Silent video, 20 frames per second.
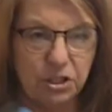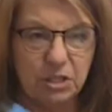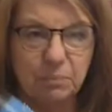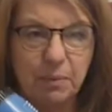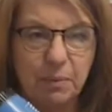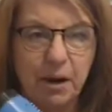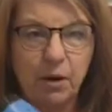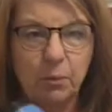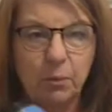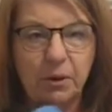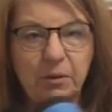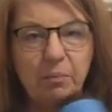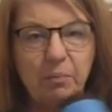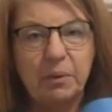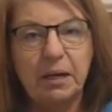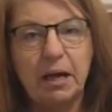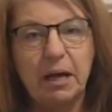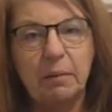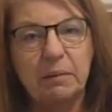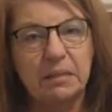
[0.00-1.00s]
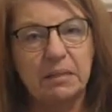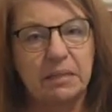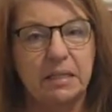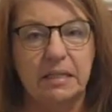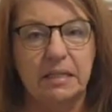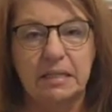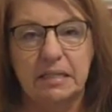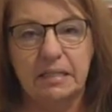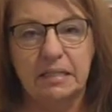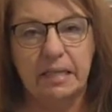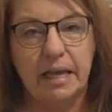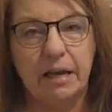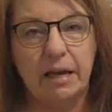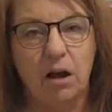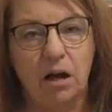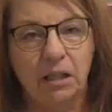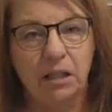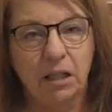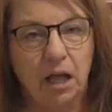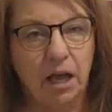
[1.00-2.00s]
bear with me. I'm just going to stay
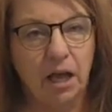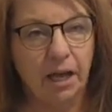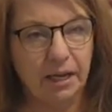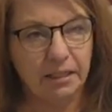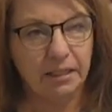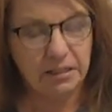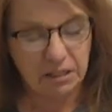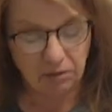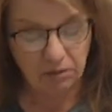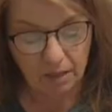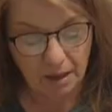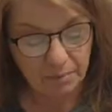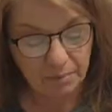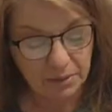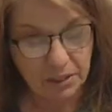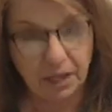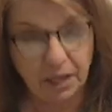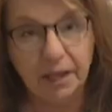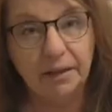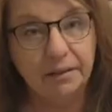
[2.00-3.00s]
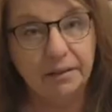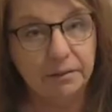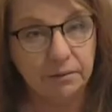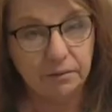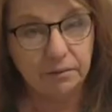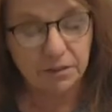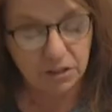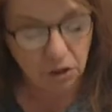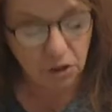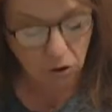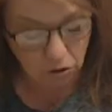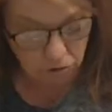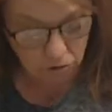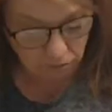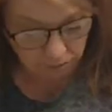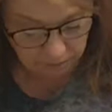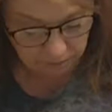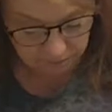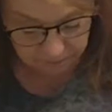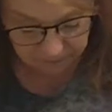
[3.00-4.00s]
online till I'm done. So
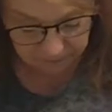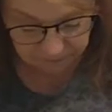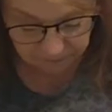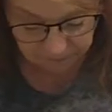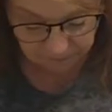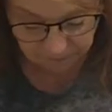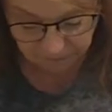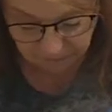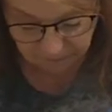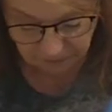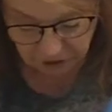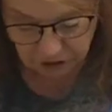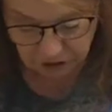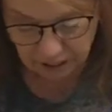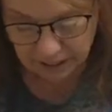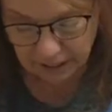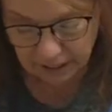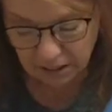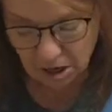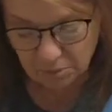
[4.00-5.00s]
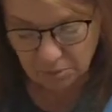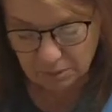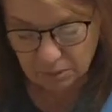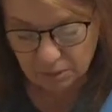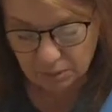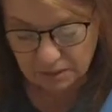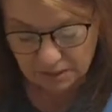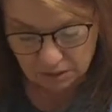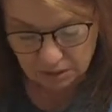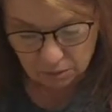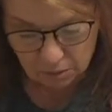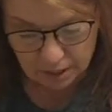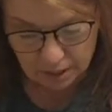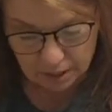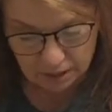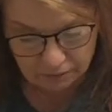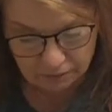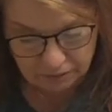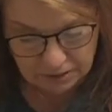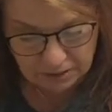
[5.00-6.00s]
check in on me once in a
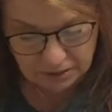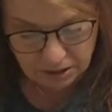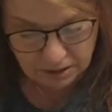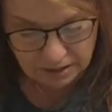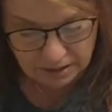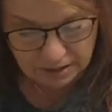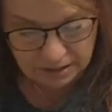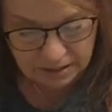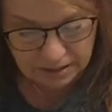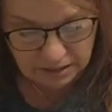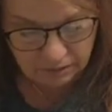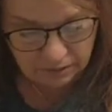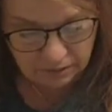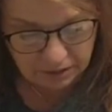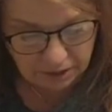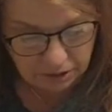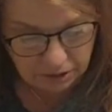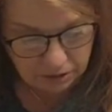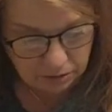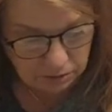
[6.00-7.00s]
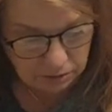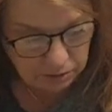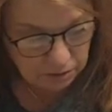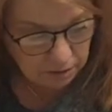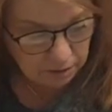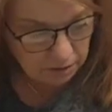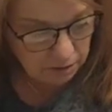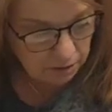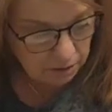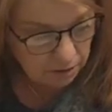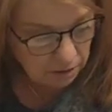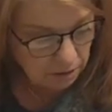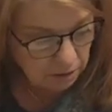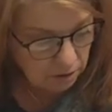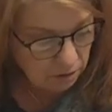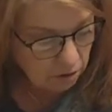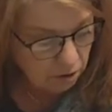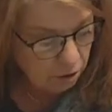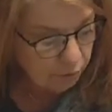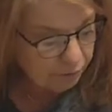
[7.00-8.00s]
while if you start seeing this video.
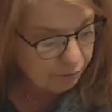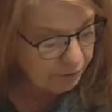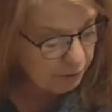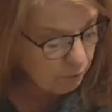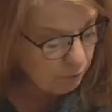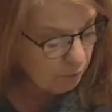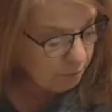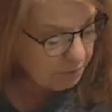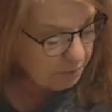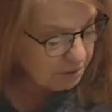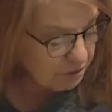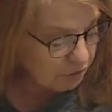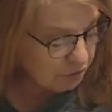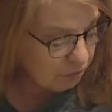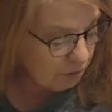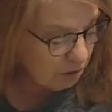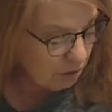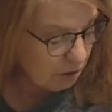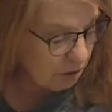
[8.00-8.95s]
Hopefully it won't be too long.